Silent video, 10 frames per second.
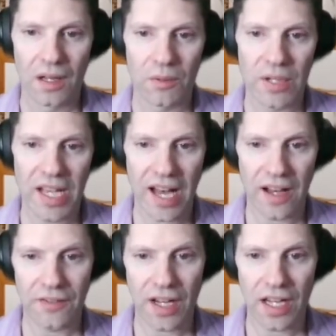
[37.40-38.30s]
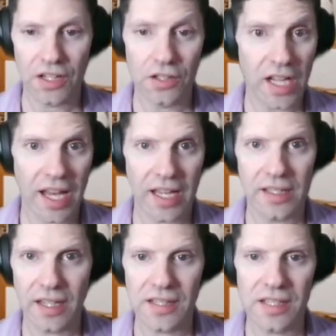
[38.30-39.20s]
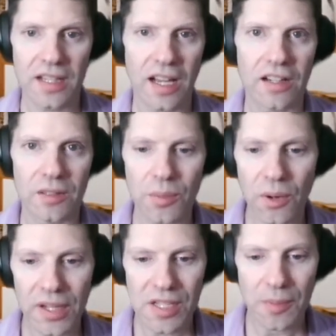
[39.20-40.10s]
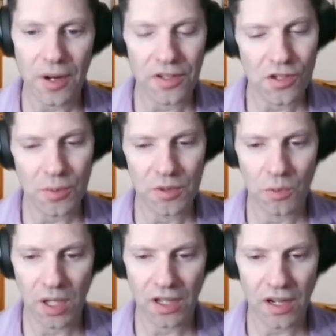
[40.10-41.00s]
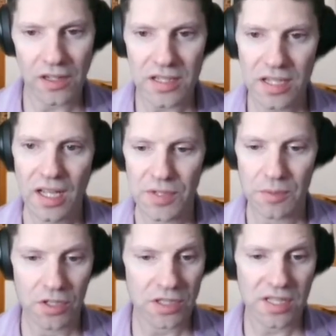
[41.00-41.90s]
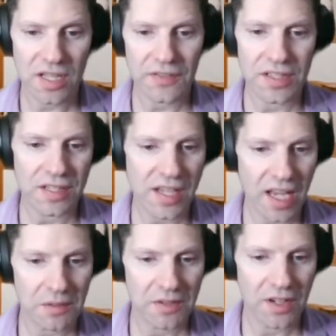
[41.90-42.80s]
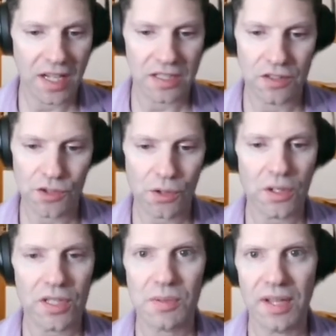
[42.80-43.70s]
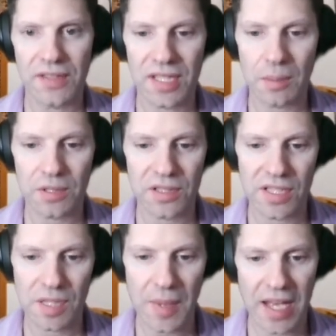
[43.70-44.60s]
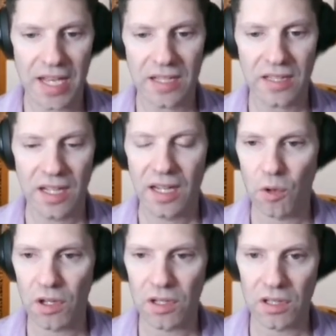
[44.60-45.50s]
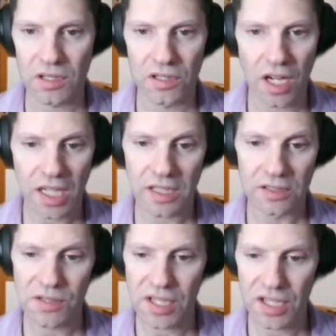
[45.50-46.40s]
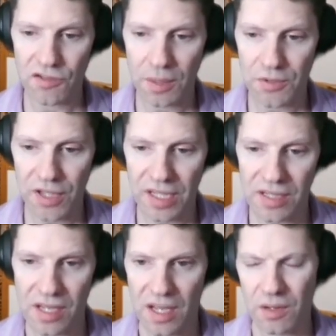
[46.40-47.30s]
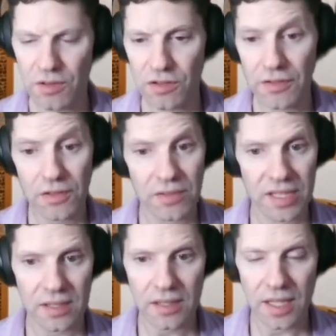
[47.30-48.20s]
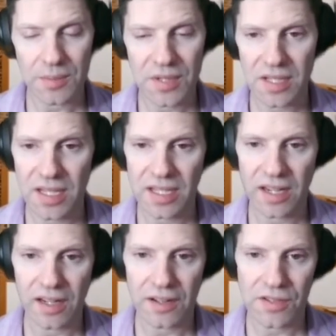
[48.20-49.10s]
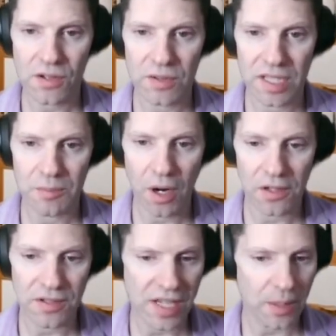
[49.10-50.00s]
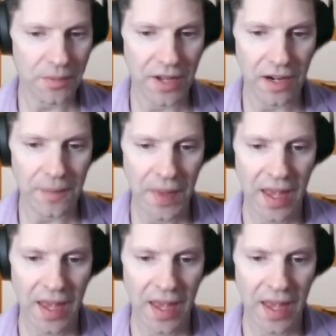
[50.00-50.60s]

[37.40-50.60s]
We have a good hand, 19 high card points. Partners open 1 heart. Some good stuff in this hand. We've got controls. We have a double thin spade. We're not going to lose any trump tricks. We do have 3 little clubs to take care of, so we need partners' help there.